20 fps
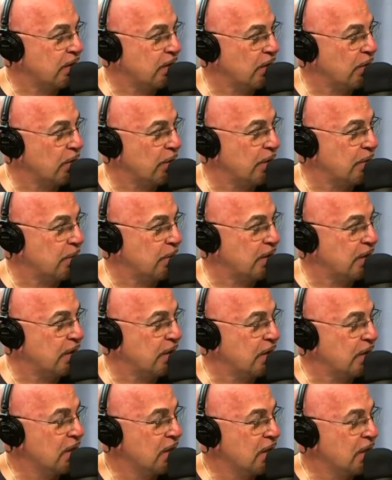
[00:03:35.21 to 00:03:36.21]
you know what i
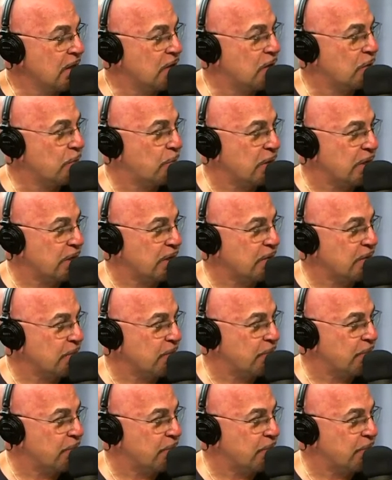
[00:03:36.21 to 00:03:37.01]
mean yeah there but